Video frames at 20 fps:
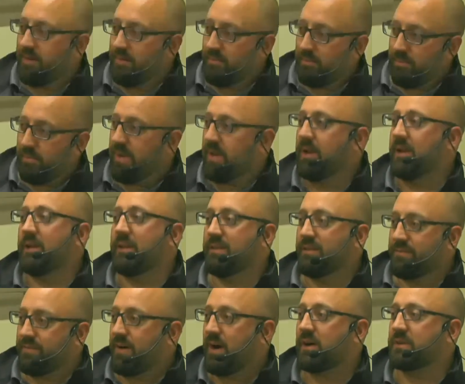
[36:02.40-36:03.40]
been in the
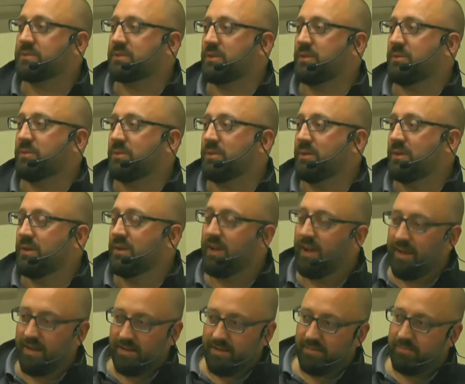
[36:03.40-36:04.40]
foxhole
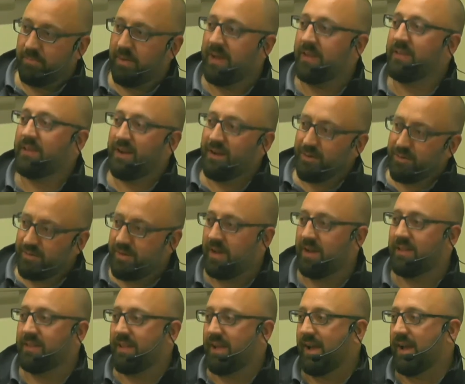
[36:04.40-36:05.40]
and been there,
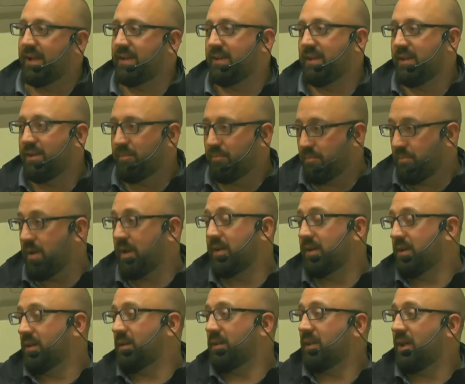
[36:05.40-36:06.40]
done that, meant
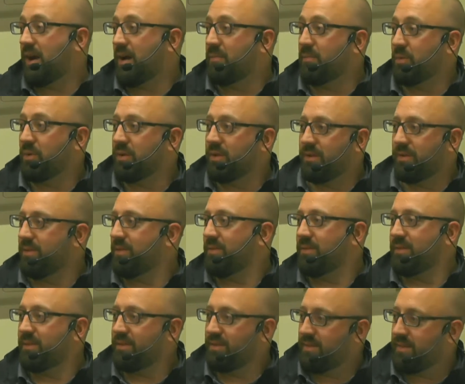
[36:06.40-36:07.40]
a lot more.
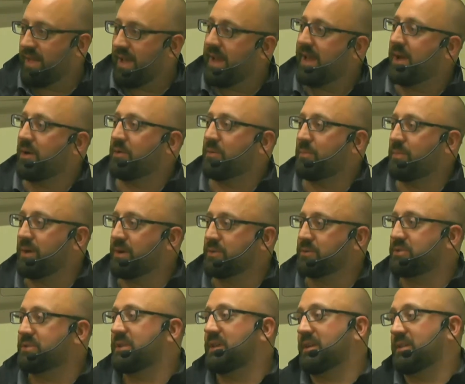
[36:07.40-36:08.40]
They held a bigger
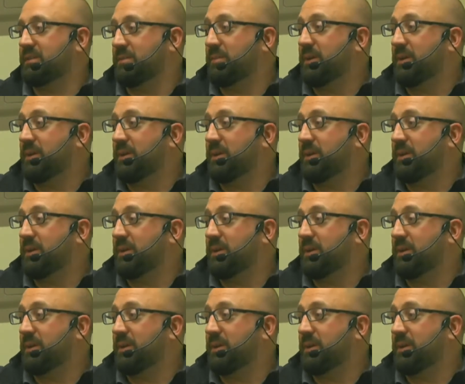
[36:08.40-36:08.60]
stick to me.